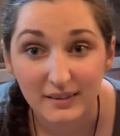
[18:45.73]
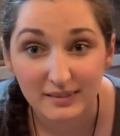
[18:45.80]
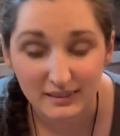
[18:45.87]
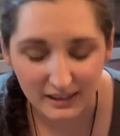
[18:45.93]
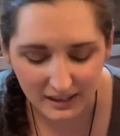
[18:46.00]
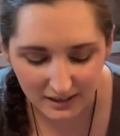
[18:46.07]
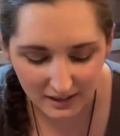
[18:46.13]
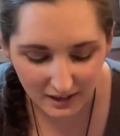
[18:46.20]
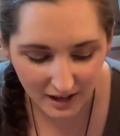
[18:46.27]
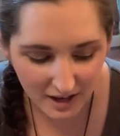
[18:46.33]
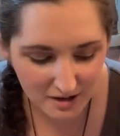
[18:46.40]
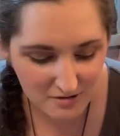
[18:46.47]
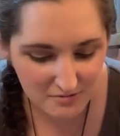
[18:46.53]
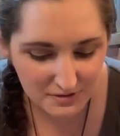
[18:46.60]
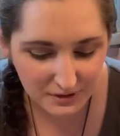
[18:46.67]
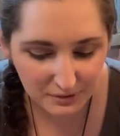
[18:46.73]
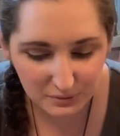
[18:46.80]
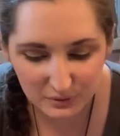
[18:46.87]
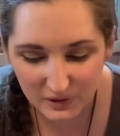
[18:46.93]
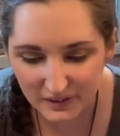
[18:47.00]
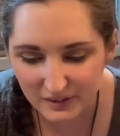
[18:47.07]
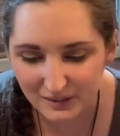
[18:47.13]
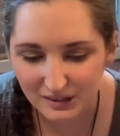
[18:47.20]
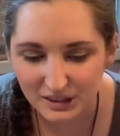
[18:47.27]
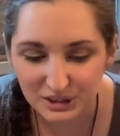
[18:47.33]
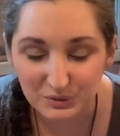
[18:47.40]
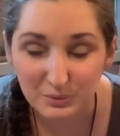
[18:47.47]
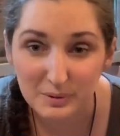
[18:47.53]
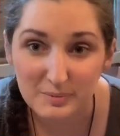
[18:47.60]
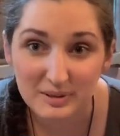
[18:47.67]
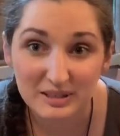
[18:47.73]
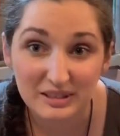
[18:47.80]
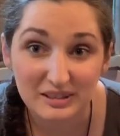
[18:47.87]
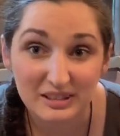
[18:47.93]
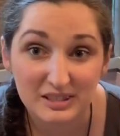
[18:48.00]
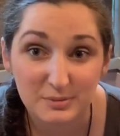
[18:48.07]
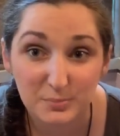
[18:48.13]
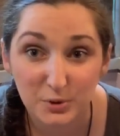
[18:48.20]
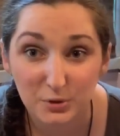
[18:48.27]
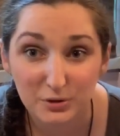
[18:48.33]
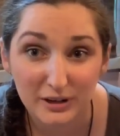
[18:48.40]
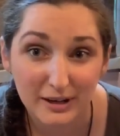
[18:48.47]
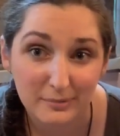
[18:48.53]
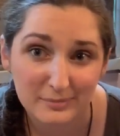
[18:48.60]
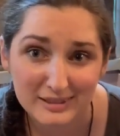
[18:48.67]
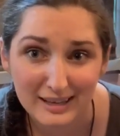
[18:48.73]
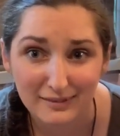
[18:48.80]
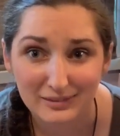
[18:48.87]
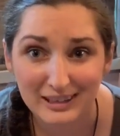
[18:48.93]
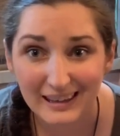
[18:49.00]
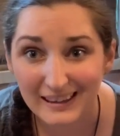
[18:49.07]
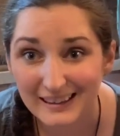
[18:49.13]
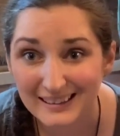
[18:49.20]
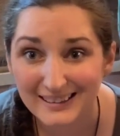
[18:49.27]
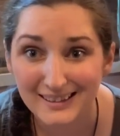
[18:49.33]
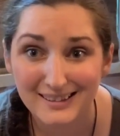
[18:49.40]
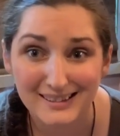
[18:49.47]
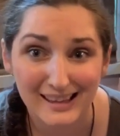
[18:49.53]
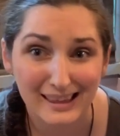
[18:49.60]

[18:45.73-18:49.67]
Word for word: like, I don't know, like a lot of women in these programs have kids,